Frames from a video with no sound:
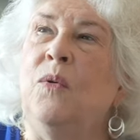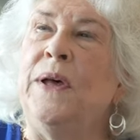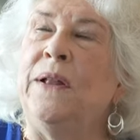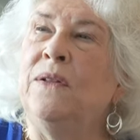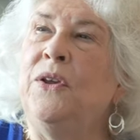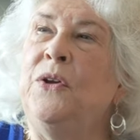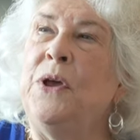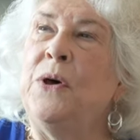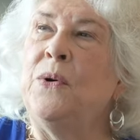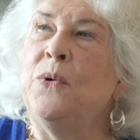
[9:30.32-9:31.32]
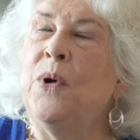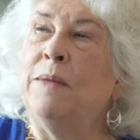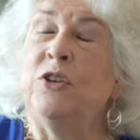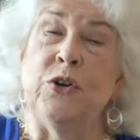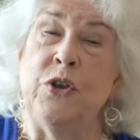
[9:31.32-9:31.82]
Well, you know,
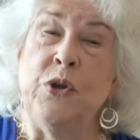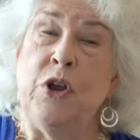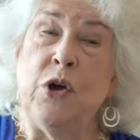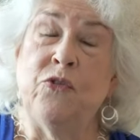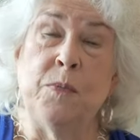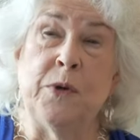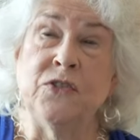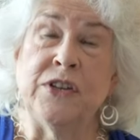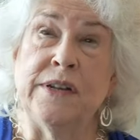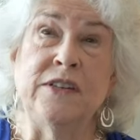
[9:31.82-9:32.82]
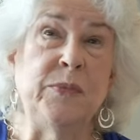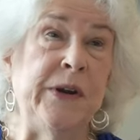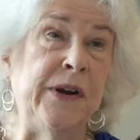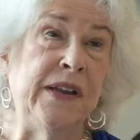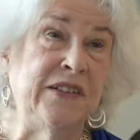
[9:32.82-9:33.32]
I'm sure you know from personal
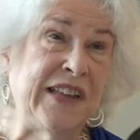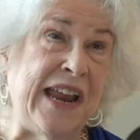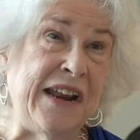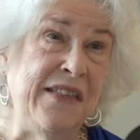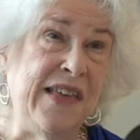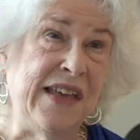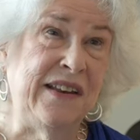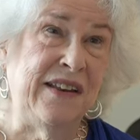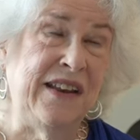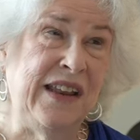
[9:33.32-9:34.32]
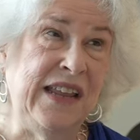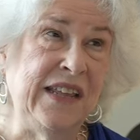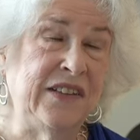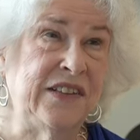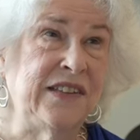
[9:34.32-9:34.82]
experience, Katie, that
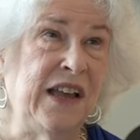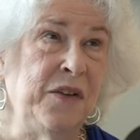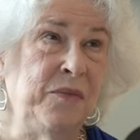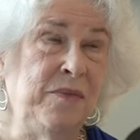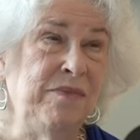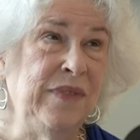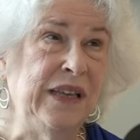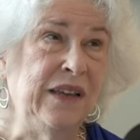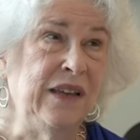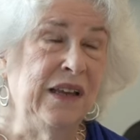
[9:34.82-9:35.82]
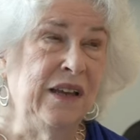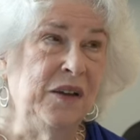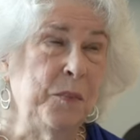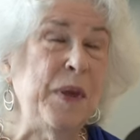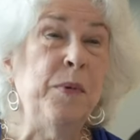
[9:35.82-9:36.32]
it's um,
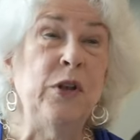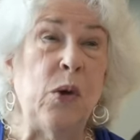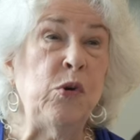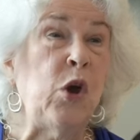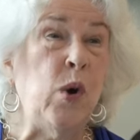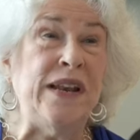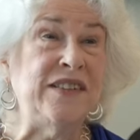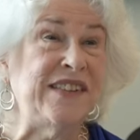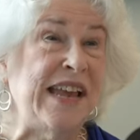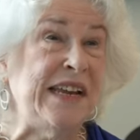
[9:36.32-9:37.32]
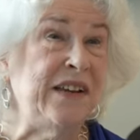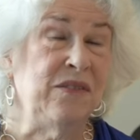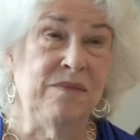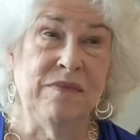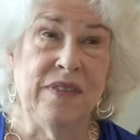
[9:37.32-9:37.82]
people don't know what to say,
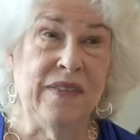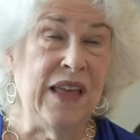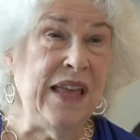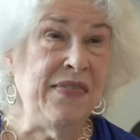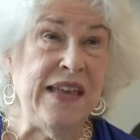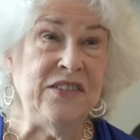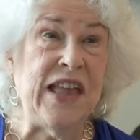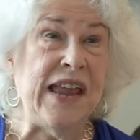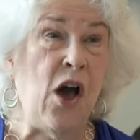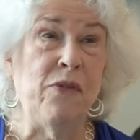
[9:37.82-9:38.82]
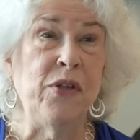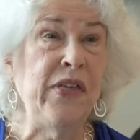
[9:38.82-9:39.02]
and they say awful